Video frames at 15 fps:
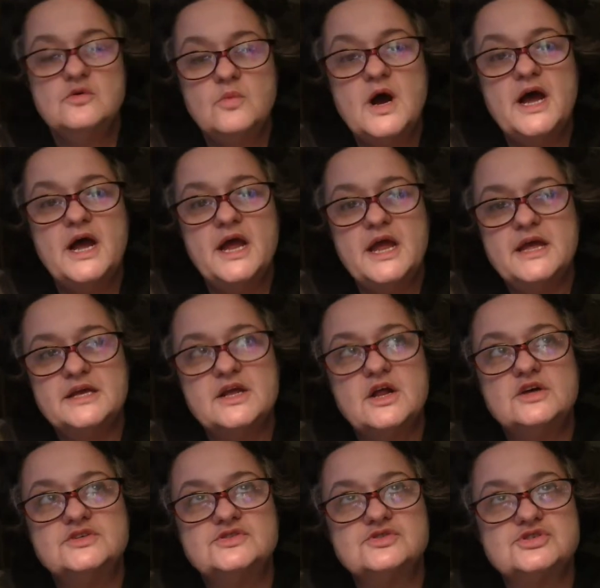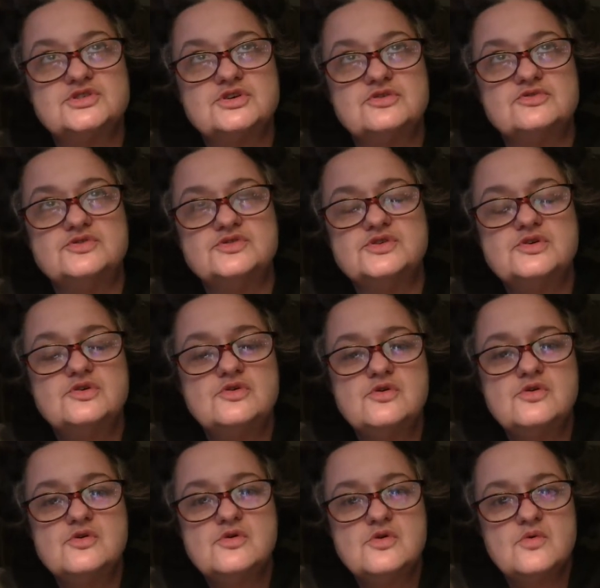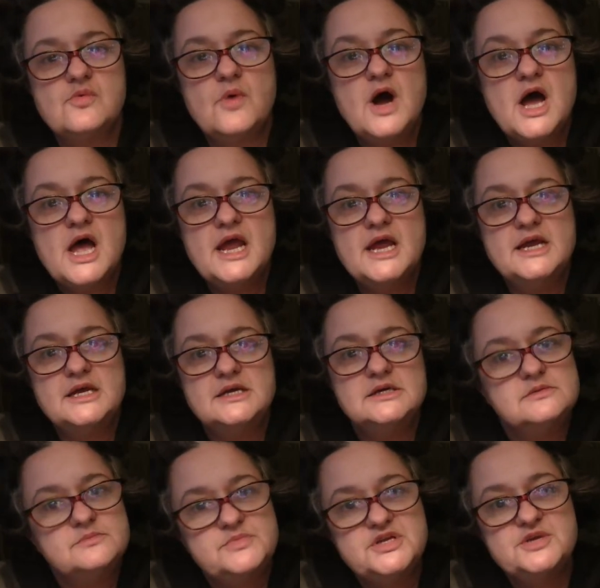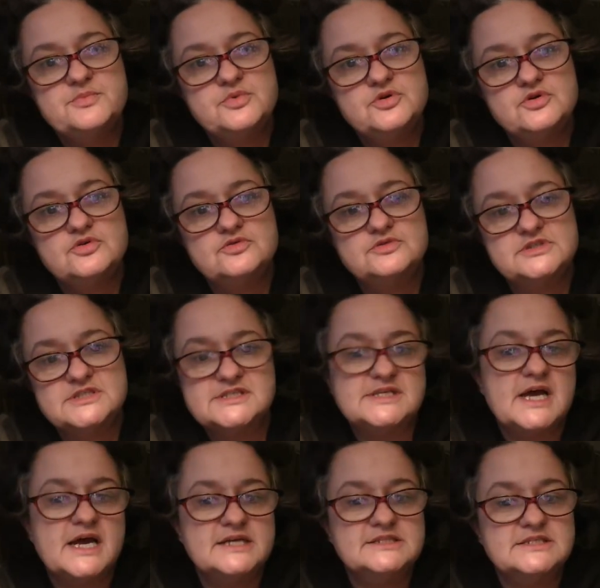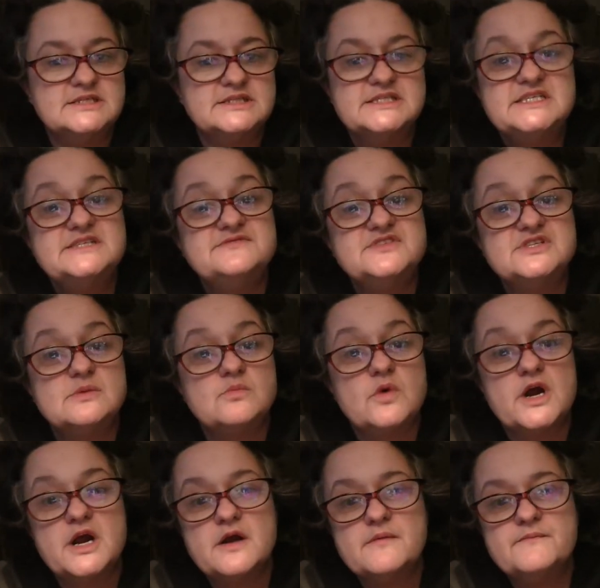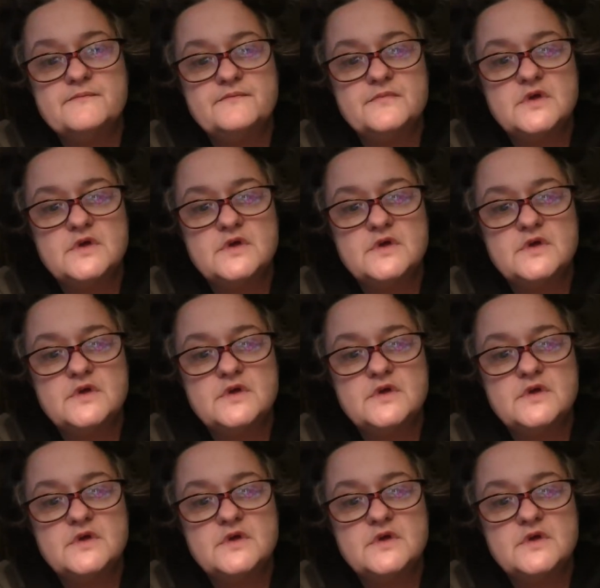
why it also shows why people decide to leave somewhere.